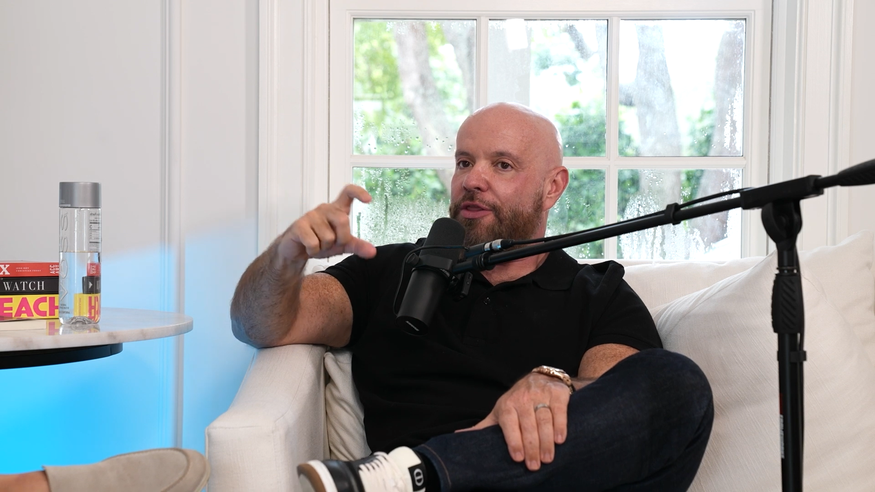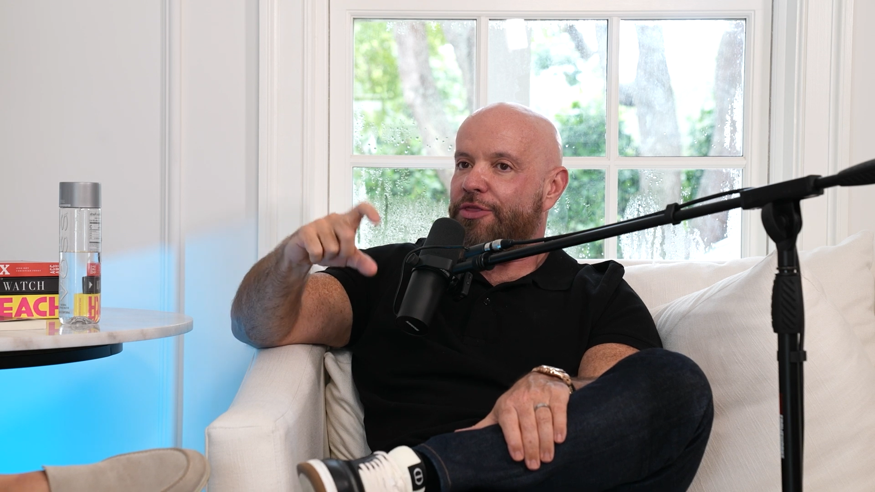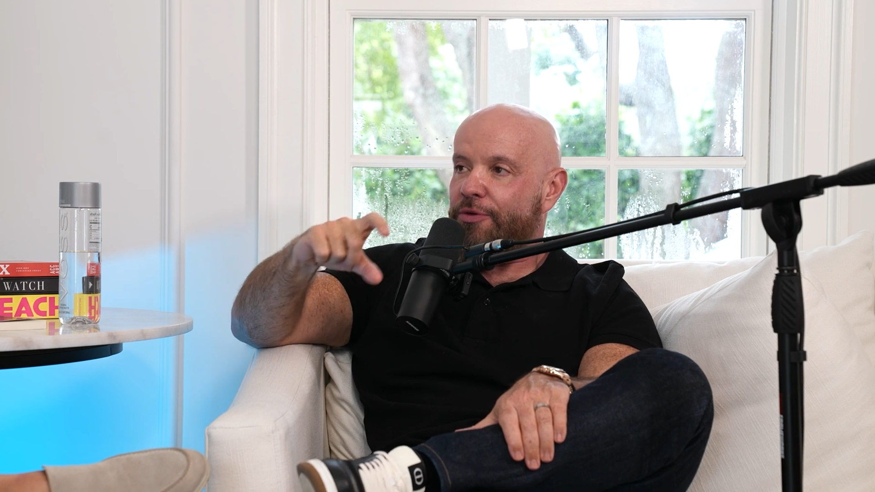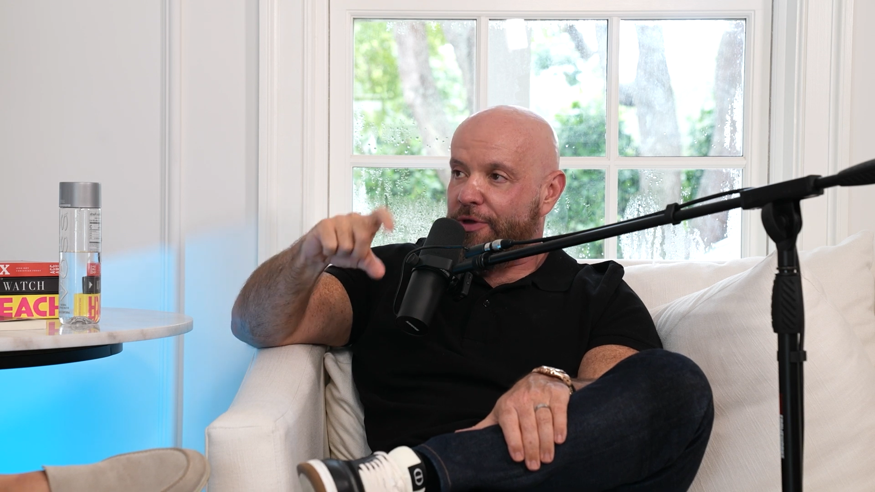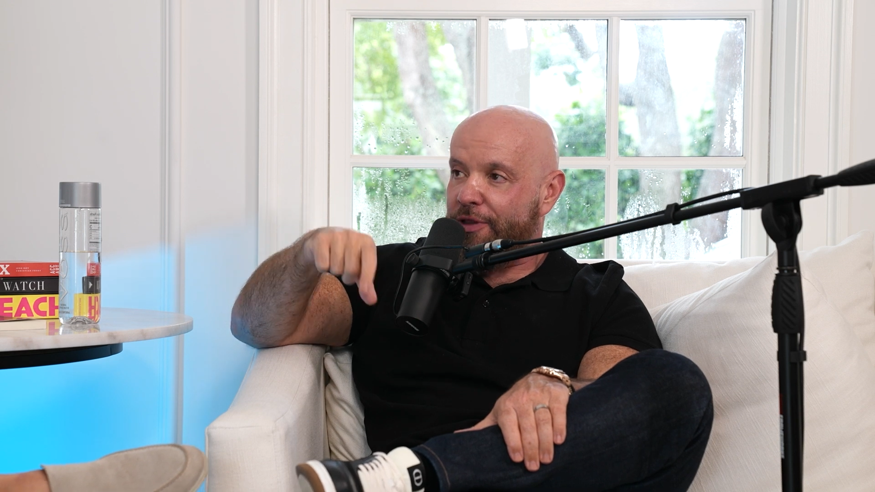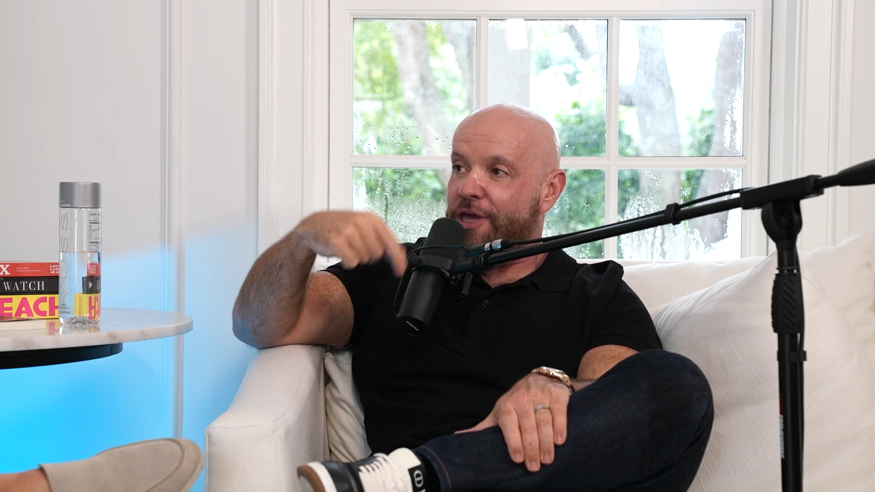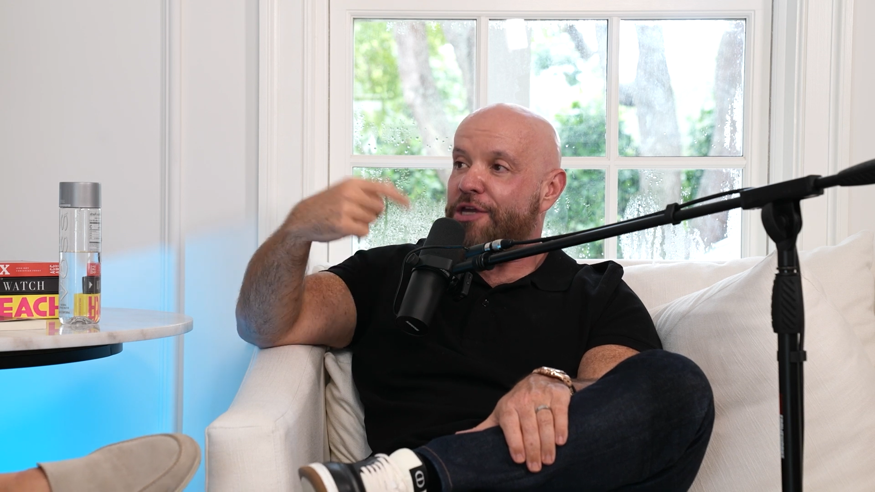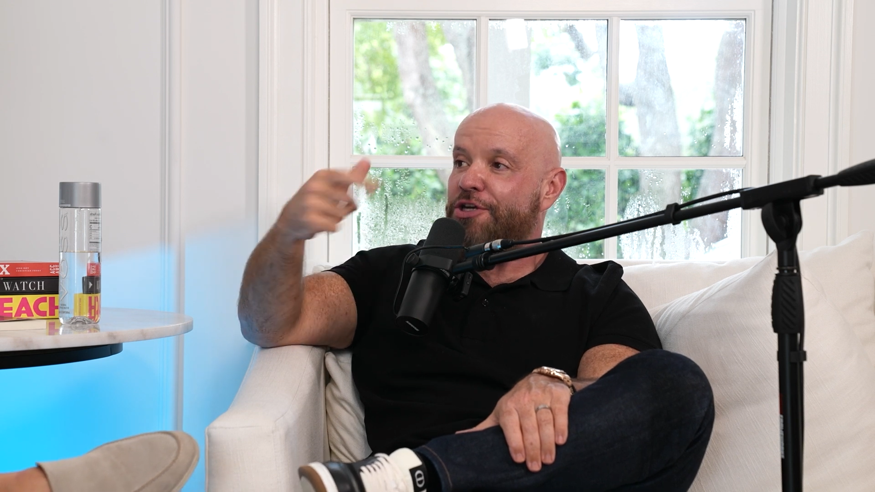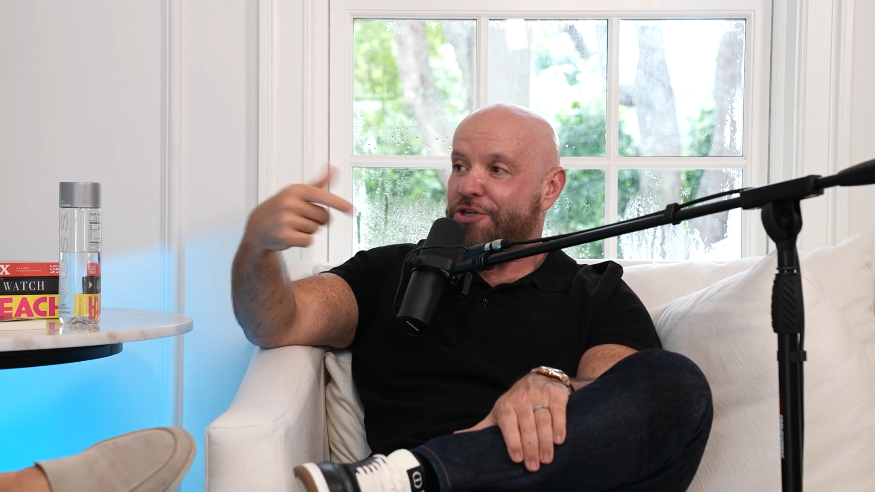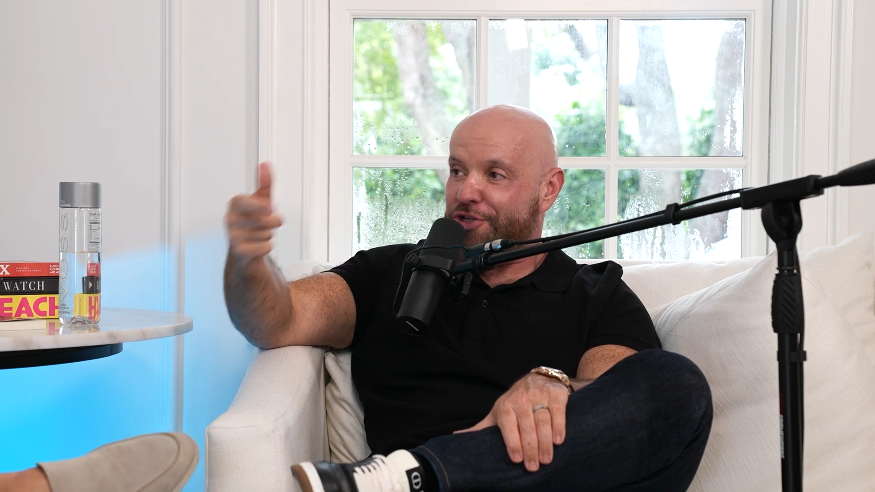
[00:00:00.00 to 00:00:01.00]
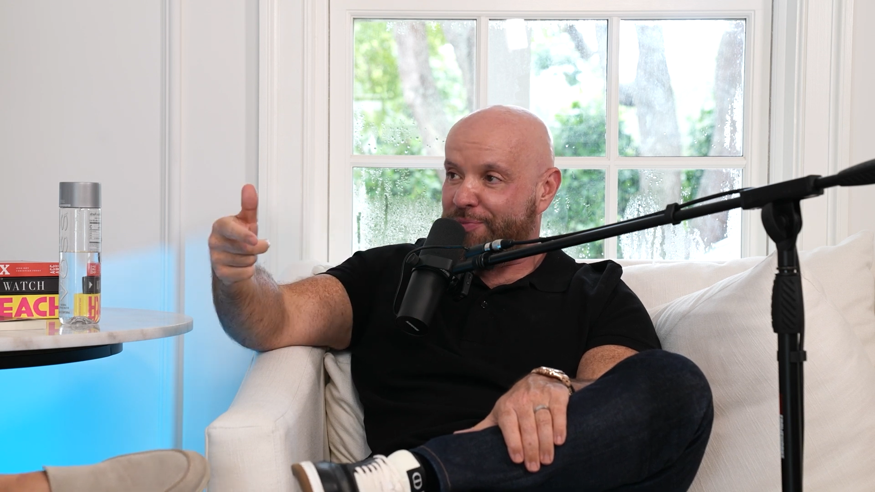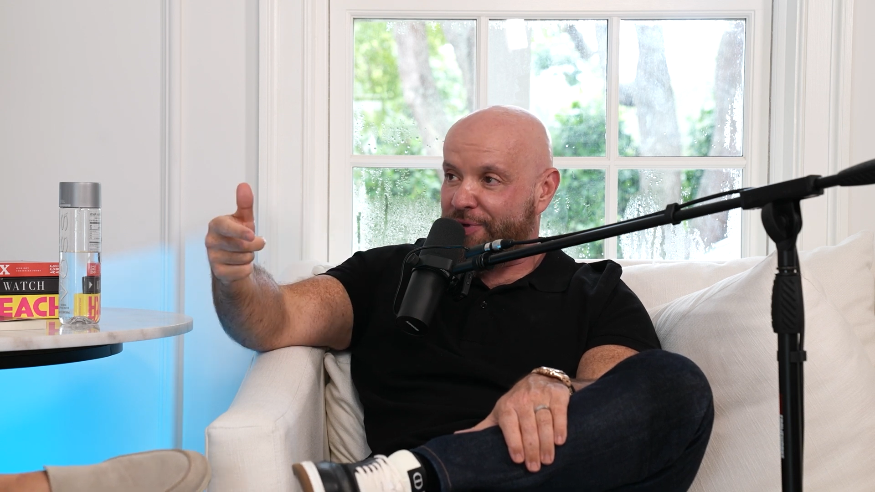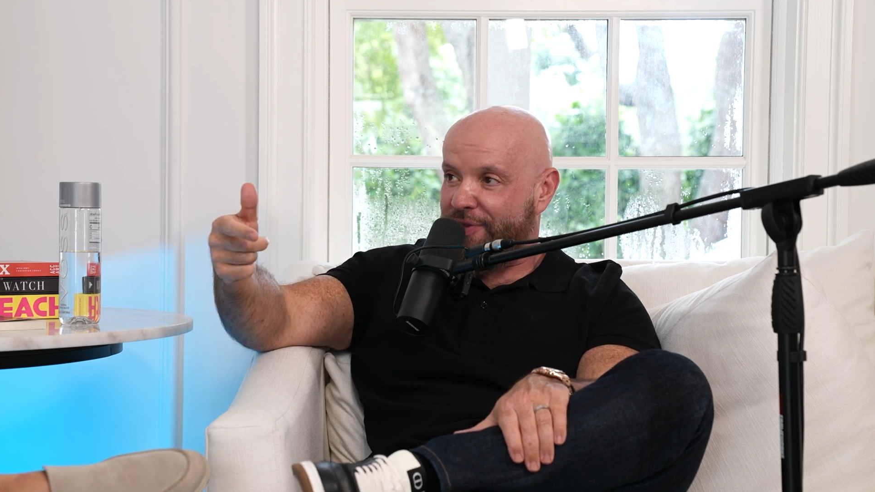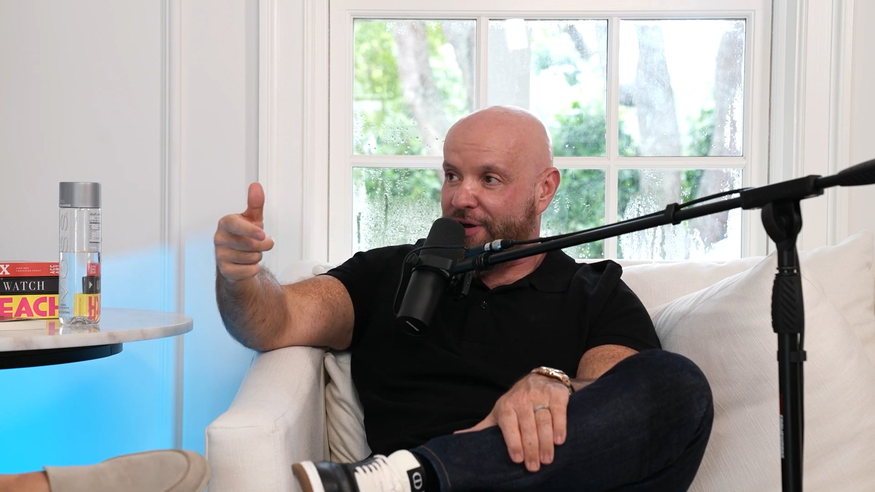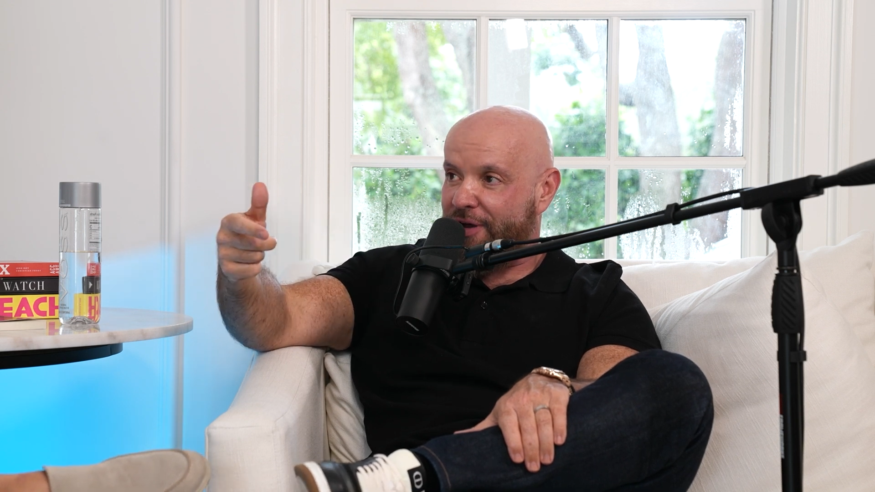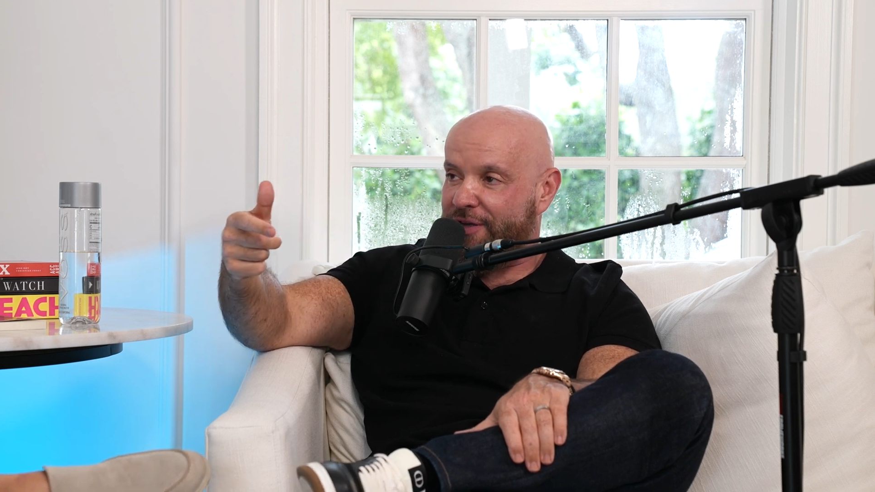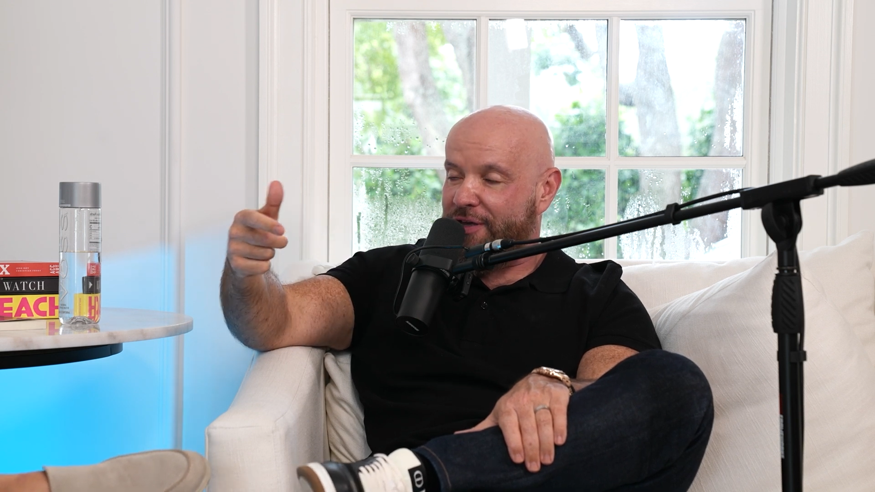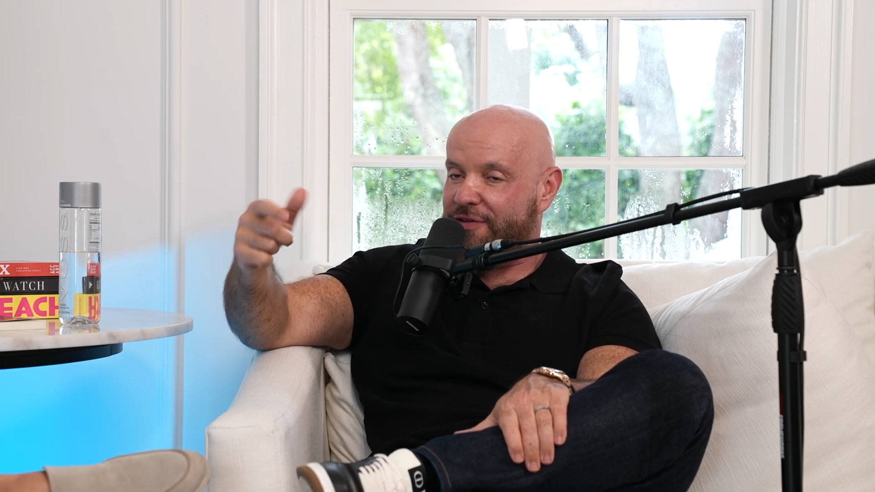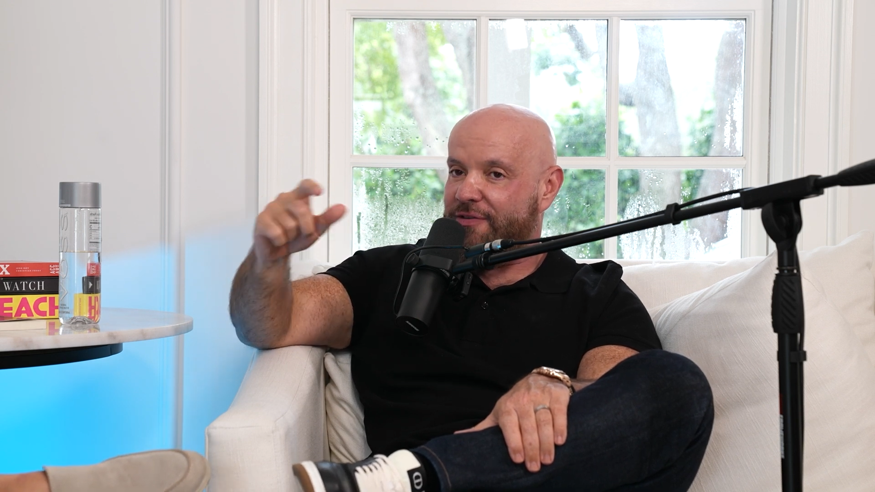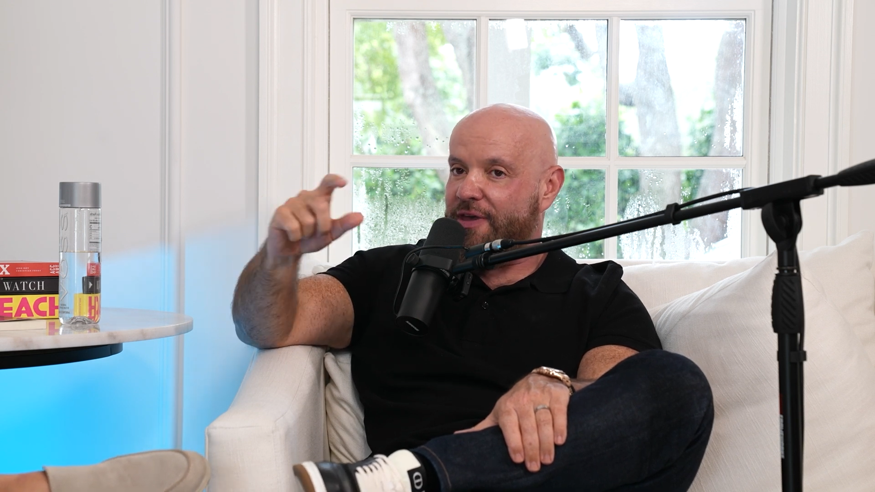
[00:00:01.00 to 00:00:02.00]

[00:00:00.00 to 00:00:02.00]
the relationship with that audience